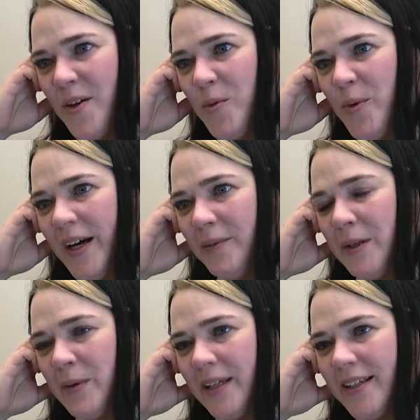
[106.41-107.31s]
where
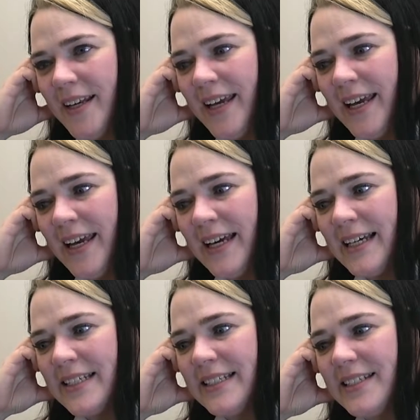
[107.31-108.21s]
we
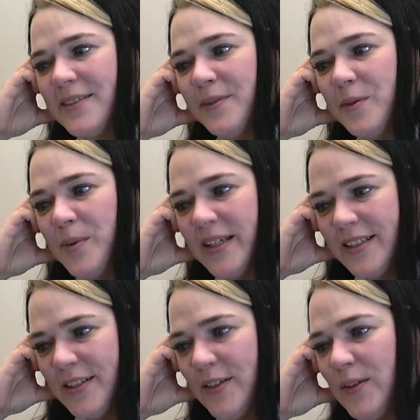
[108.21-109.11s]

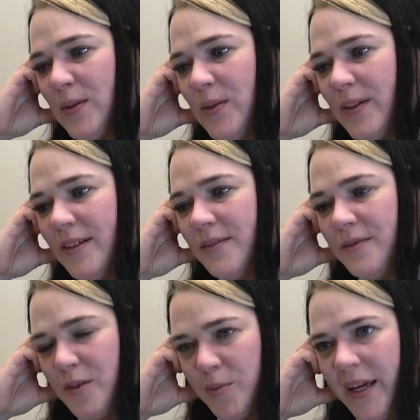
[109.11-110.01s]
went to a
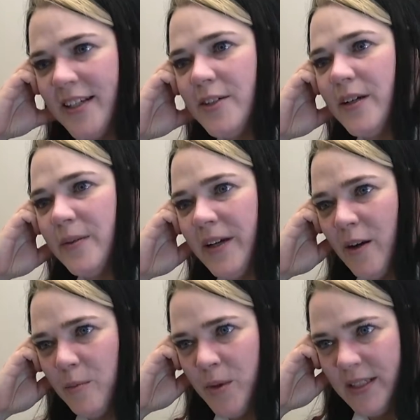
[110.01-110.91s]
food pantry and we
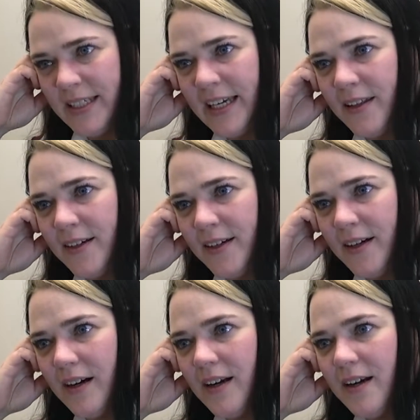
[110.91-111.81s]
helped put
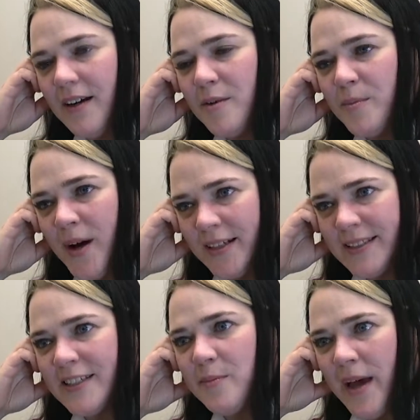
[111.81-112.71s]
together
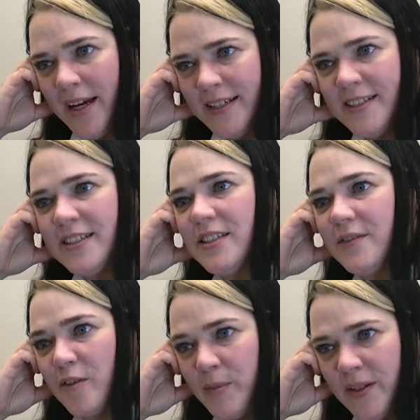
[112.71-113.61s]
boxes, packages
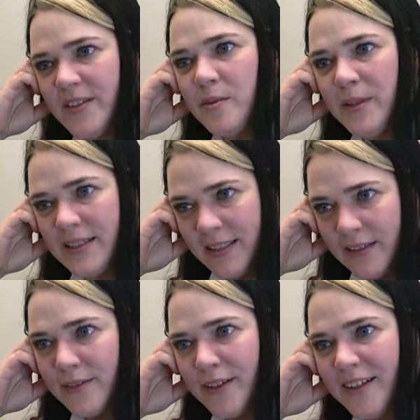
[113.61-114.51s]
for meals to be
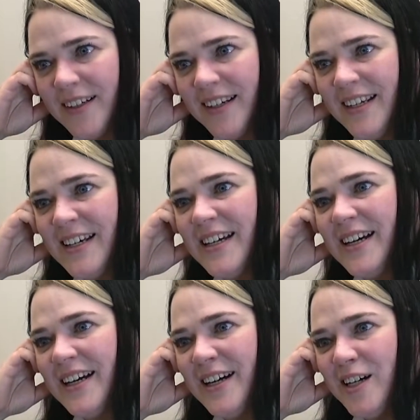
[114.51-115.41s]
delivered
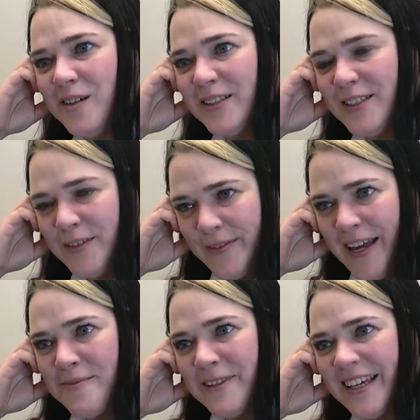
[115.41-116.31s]
to
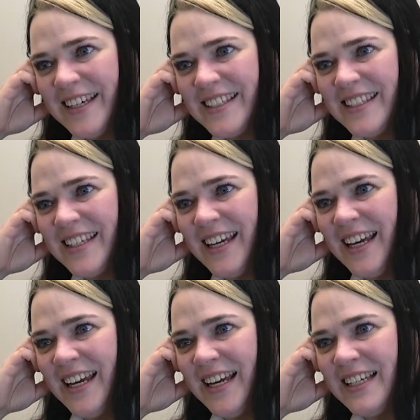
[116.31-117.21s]
families.
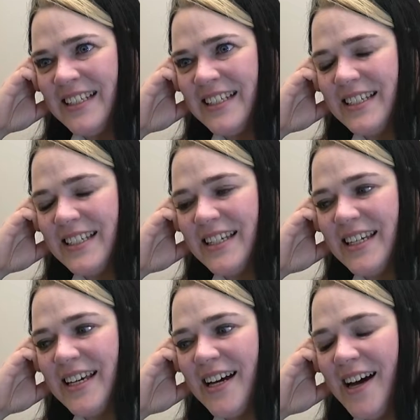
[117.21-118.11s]
And
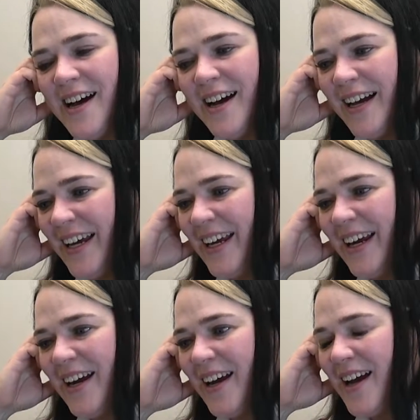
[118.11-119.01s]
I